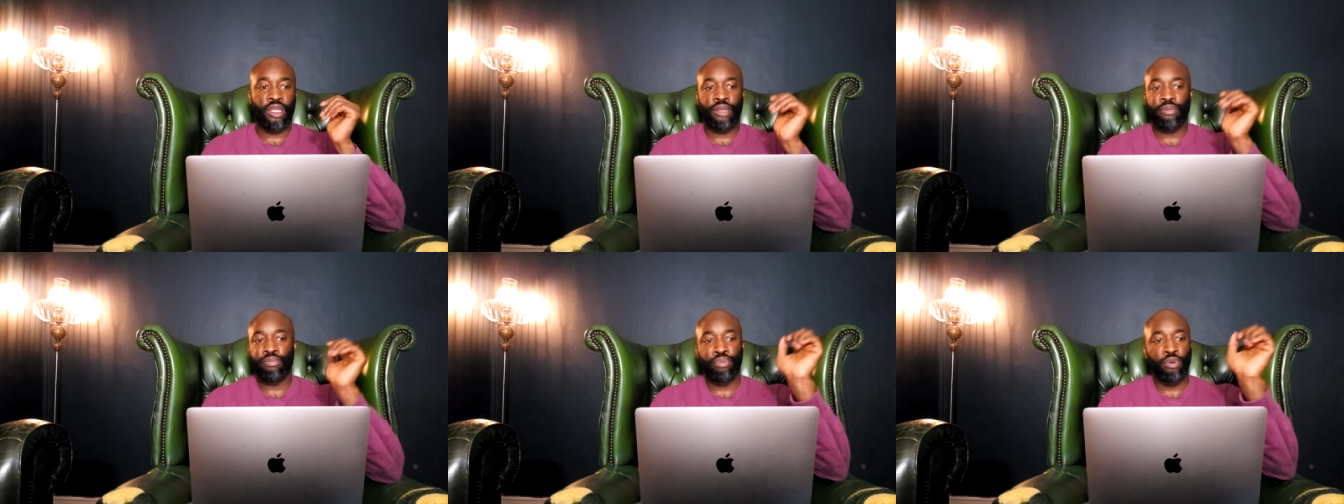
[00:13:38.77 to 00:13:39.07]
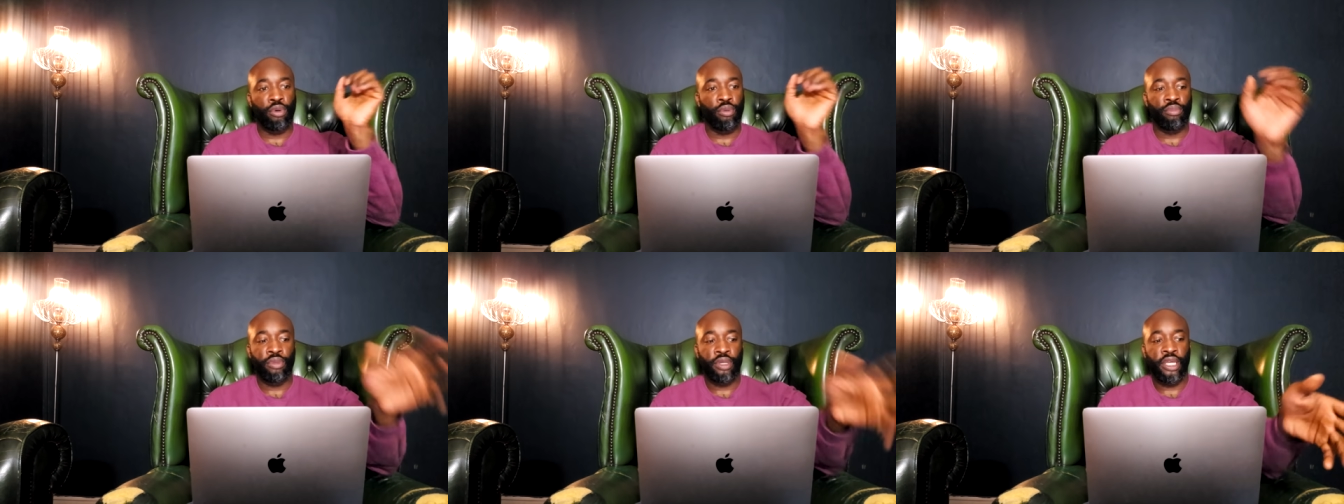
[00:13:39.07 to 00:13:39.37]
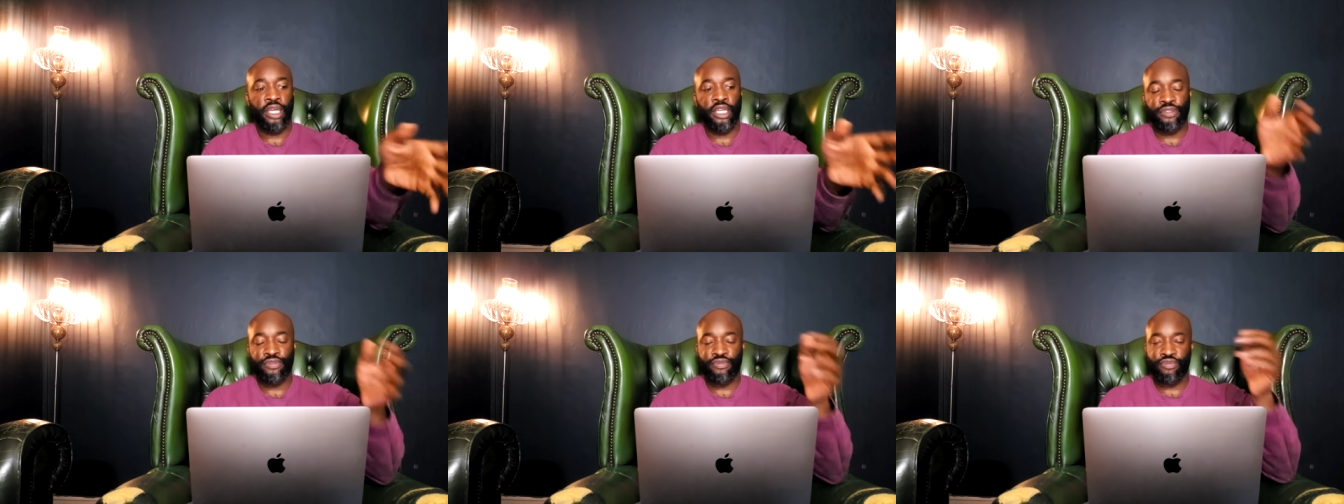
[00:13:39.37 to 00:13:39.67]
boom,
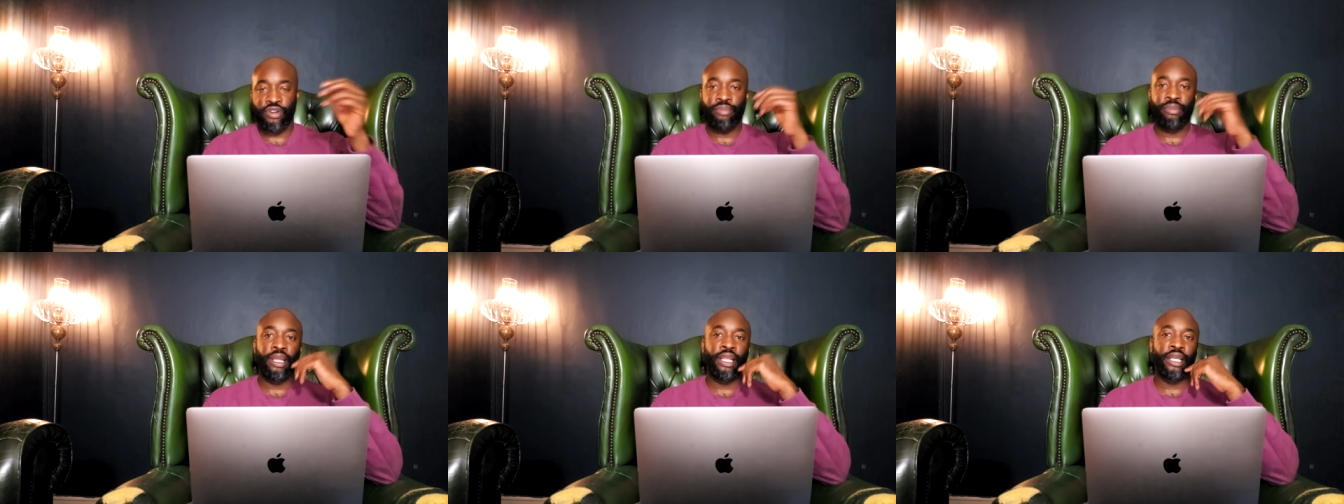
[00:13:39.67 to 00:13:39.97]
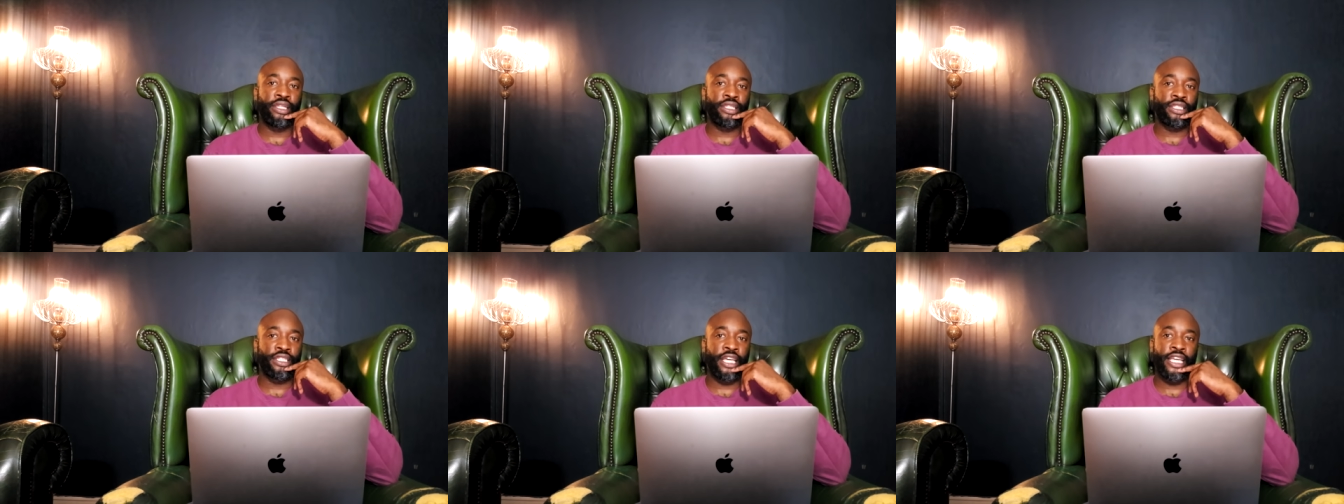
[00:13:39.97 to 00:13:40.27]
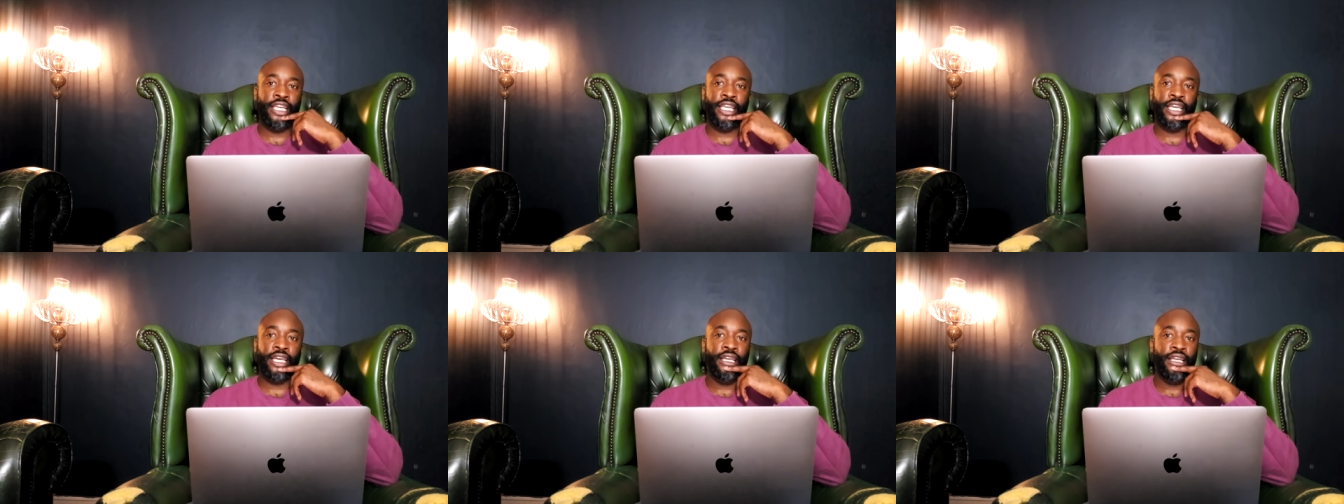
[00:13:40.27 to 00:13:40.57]
here's three million,
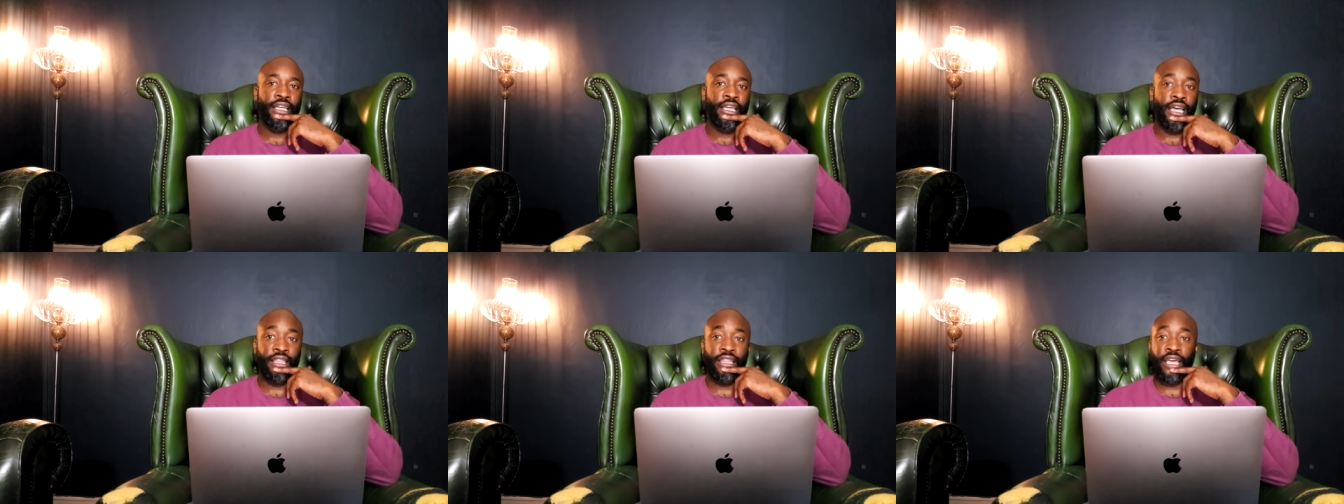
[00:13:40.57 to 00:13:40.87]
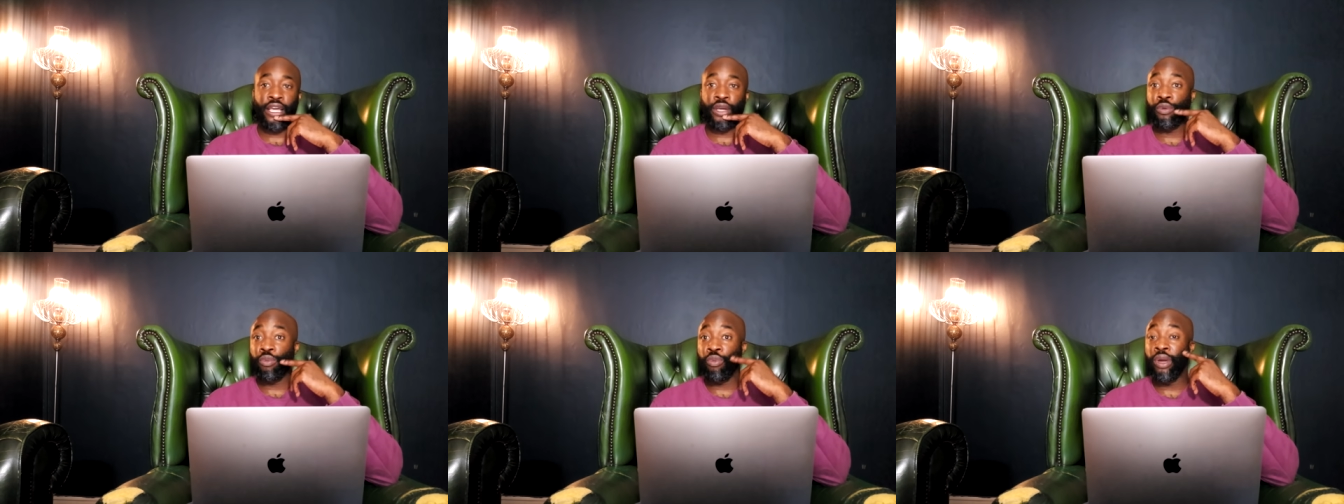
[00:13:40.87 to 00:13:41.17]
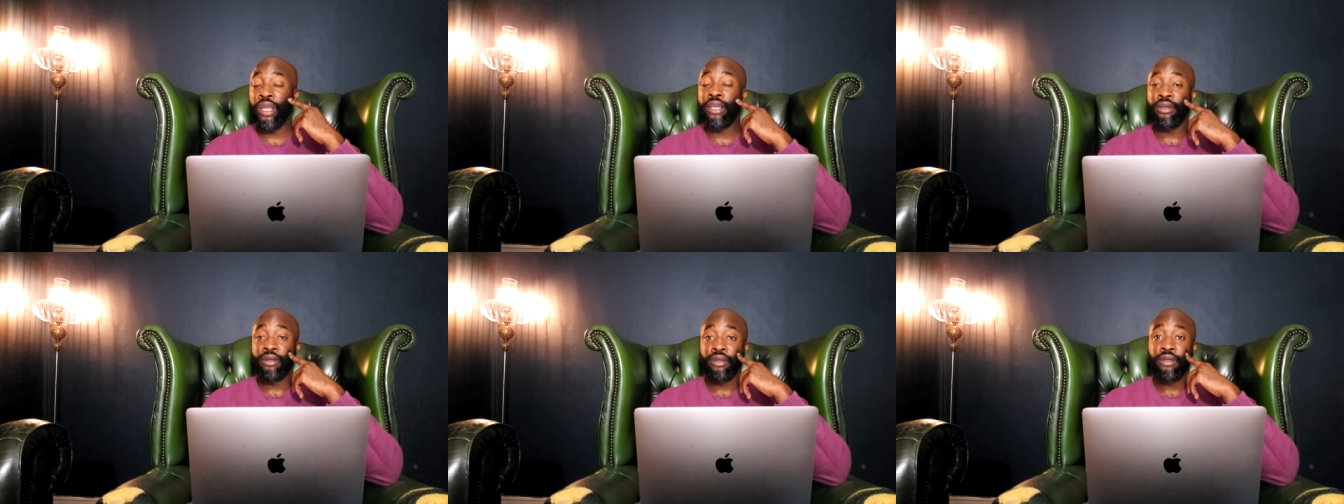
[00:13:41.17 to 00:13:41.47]
take it. And that could
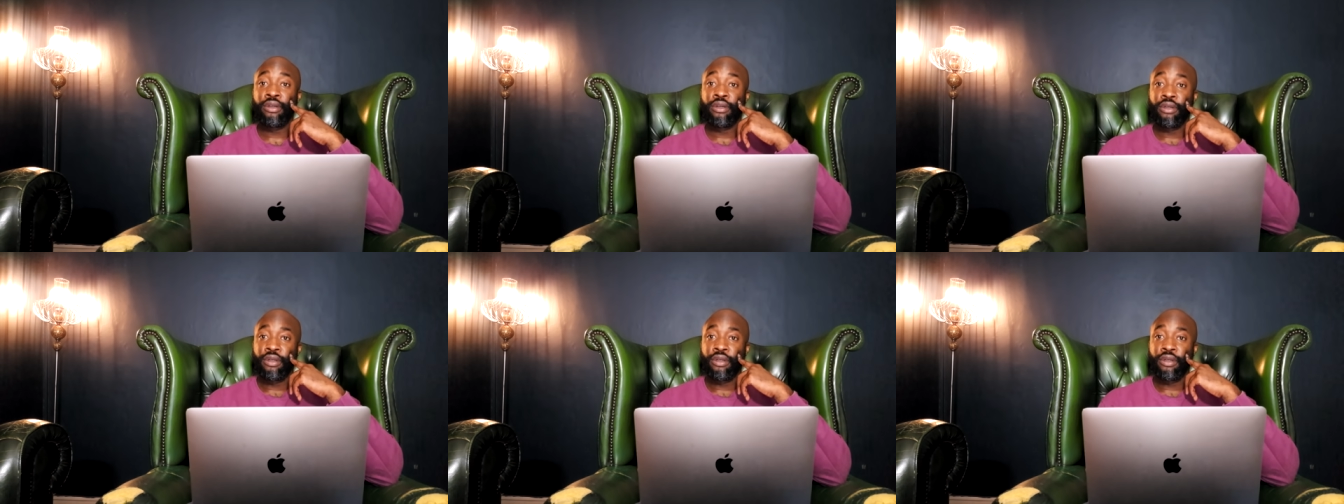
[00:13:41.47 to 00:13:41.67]
win.